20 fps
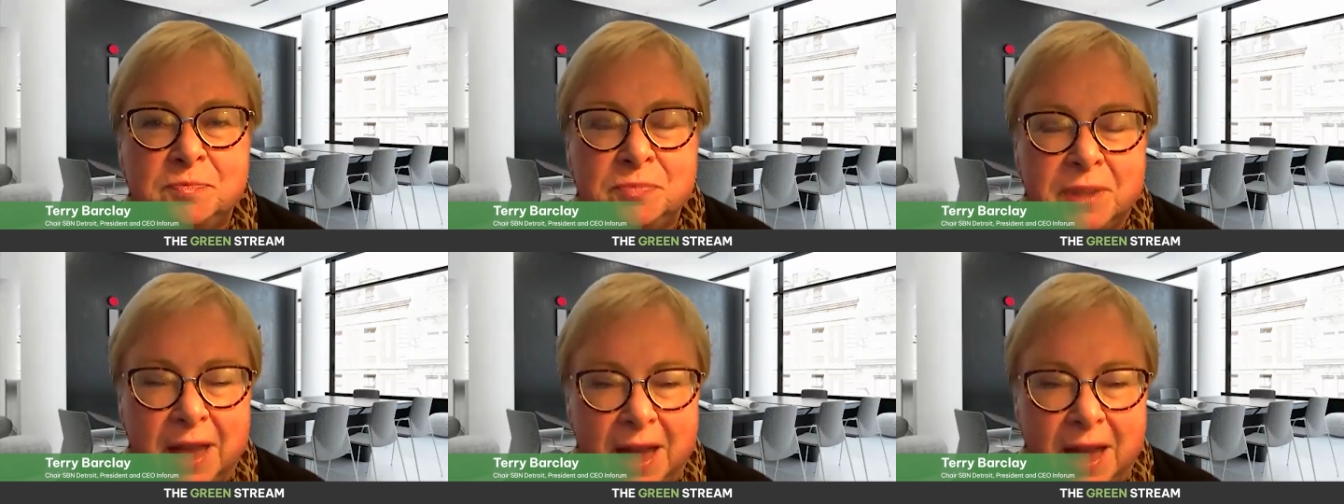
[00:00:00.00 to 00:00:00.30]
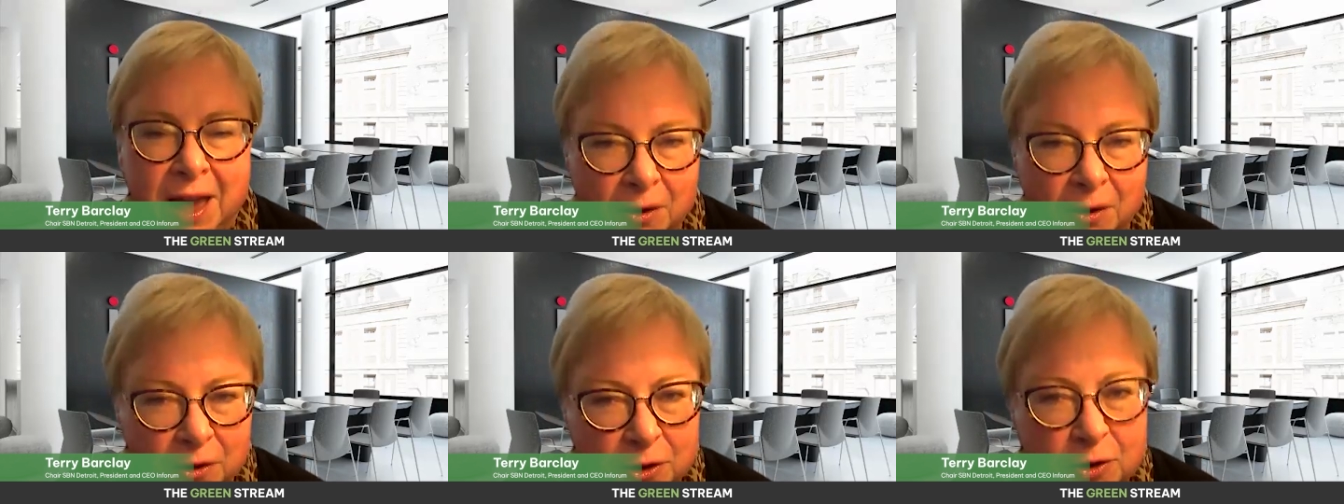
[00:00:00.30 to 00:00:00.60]

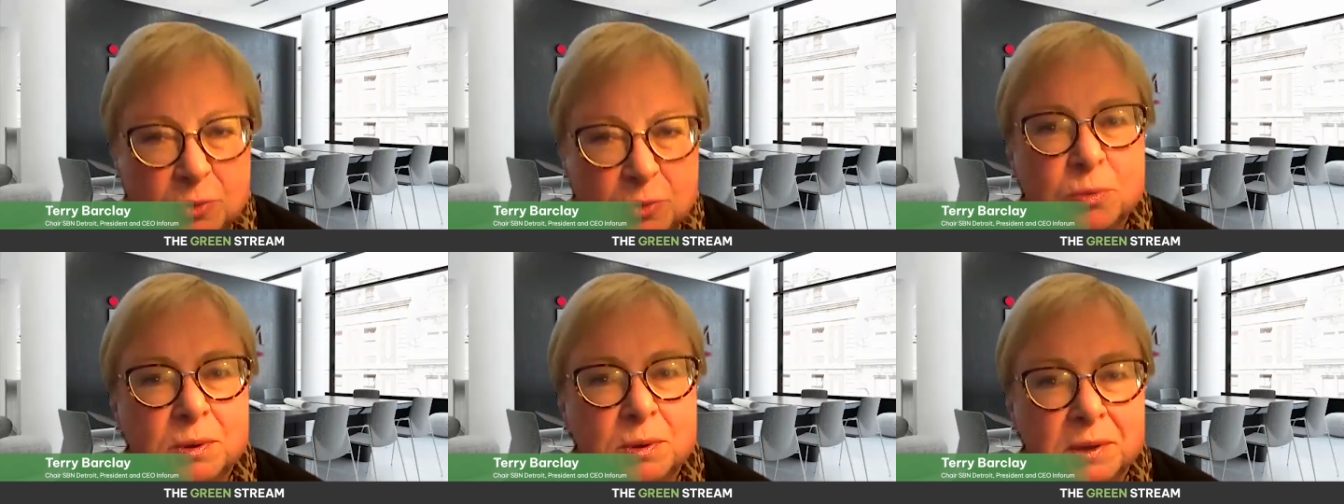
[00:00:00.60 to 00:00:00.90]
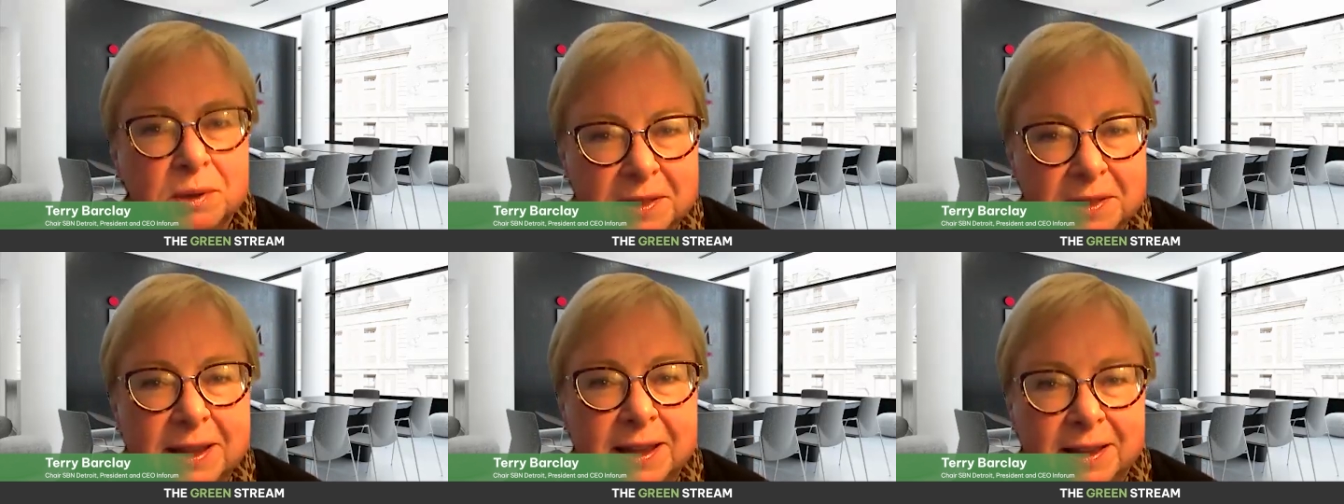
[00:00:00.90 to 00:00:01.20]
how do you
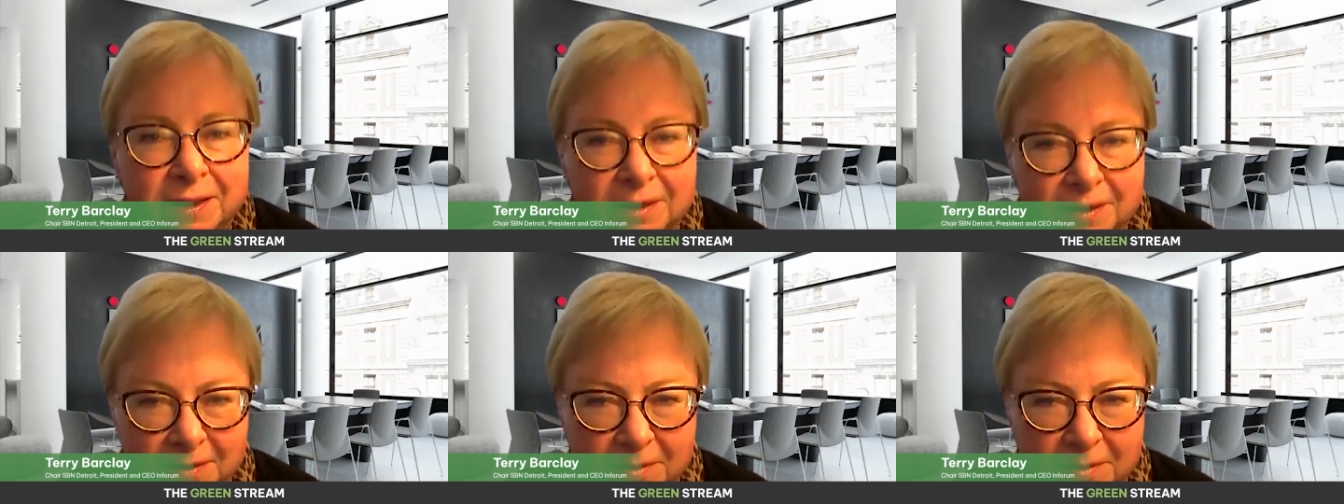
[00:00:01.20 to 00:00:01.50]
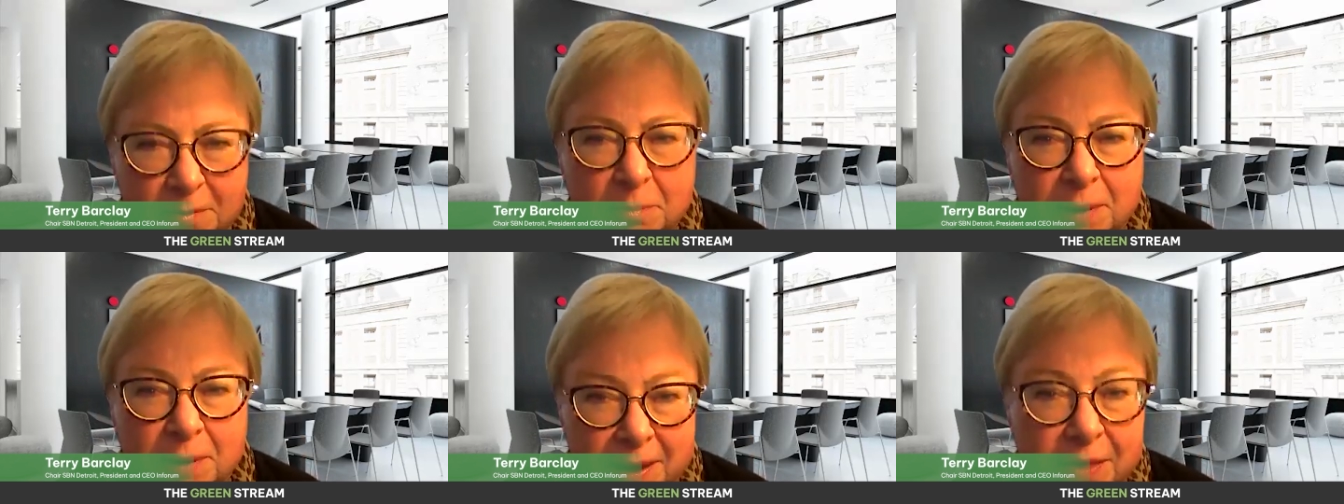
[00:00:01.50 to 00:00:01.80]
really
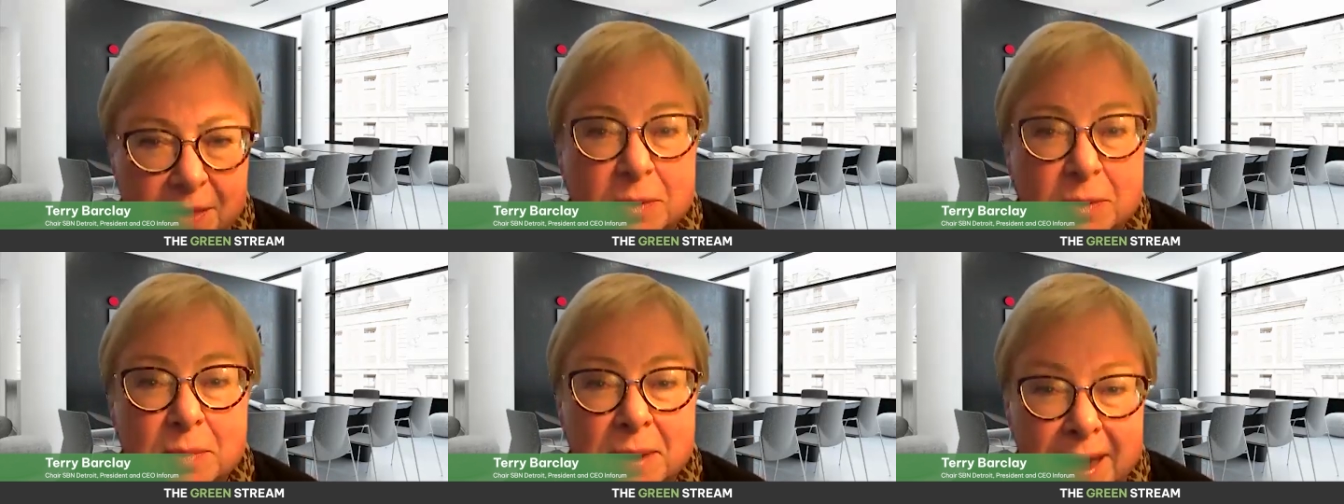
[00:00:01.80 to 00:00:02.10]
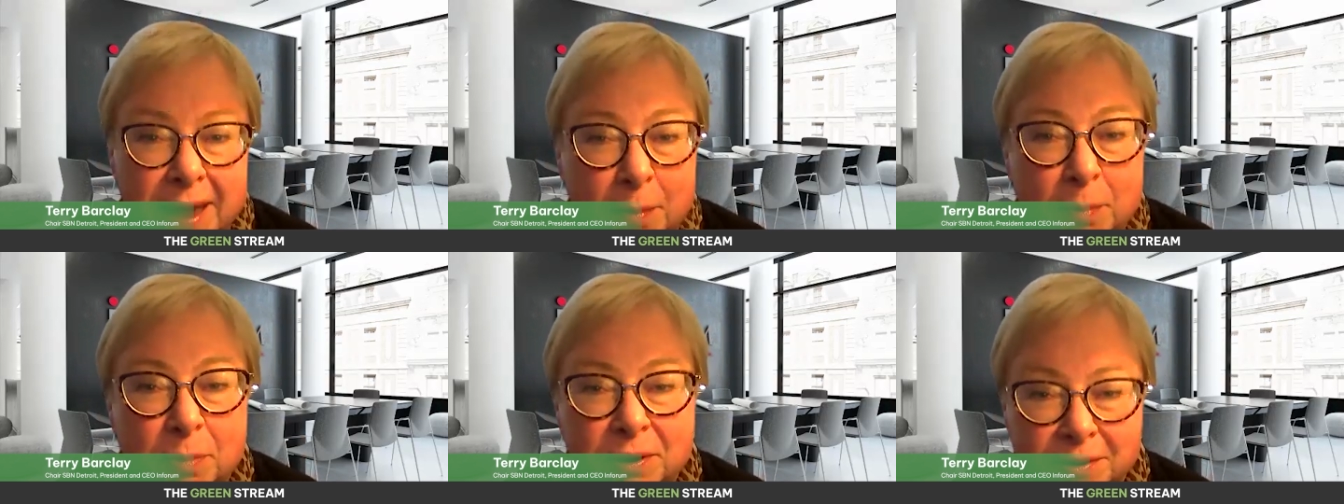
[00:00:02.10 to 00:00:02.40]
make them
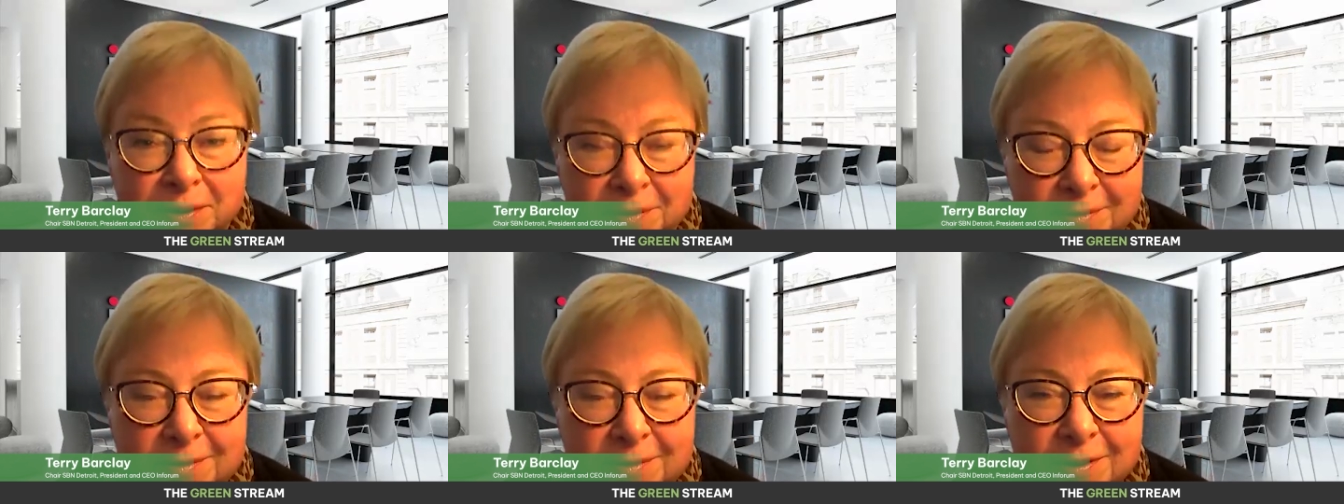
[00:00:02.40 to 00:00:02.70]
happen